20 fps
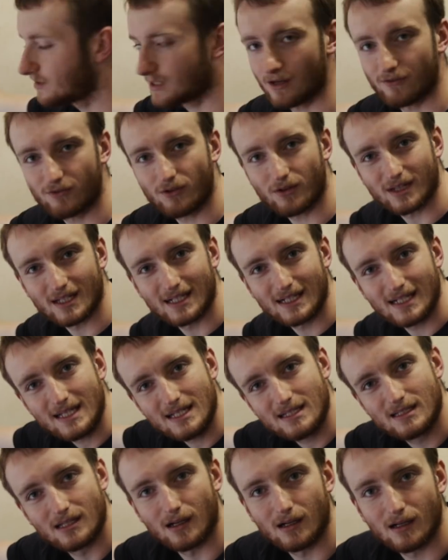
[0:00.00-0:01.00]
see, I've got the
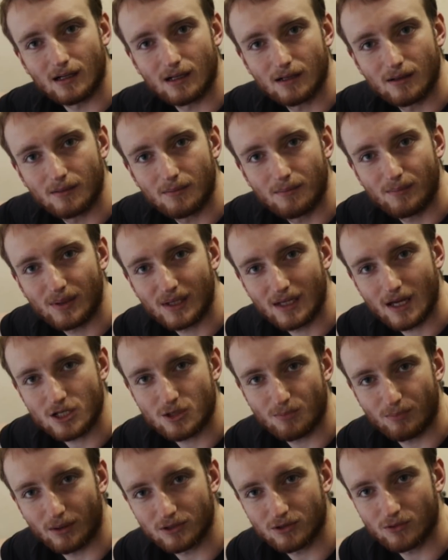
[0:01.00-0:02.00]
litre
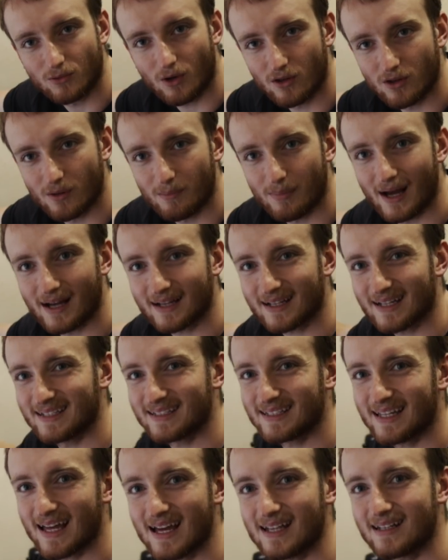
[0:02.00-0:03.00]
pH bottle on the back.
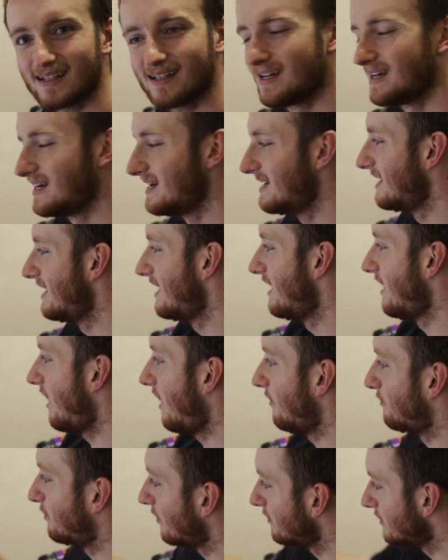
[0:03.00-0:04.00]
Again,
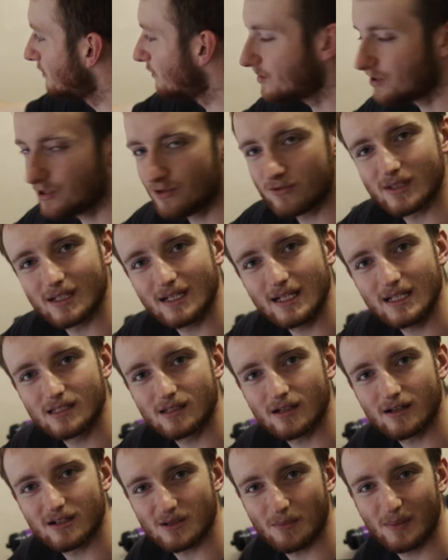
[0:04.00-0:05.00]
I probably won't use the
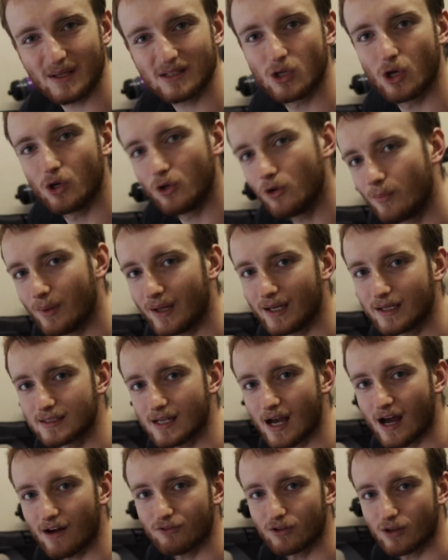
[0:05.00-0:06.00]
litre, it's a bit too big
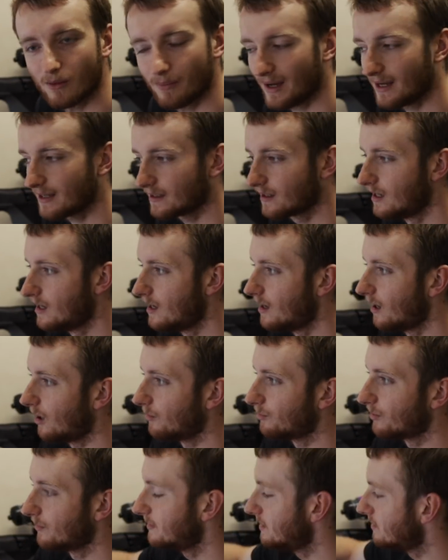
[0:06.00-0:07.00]
to have on the back.
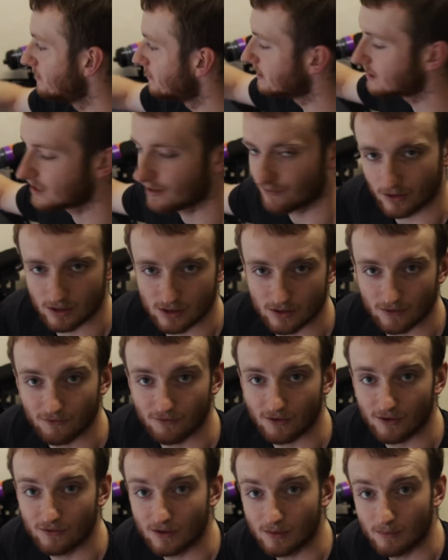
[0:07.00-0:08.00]
I'll probably use a
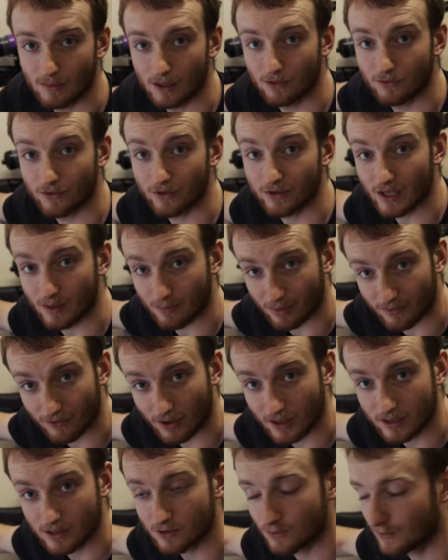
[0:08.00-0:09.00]
750ml that they
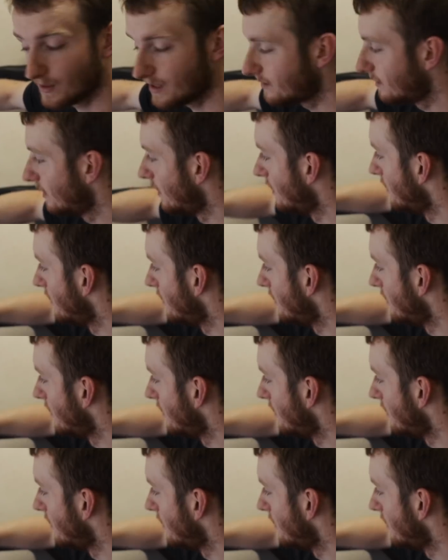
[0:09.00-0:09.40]
provide us with.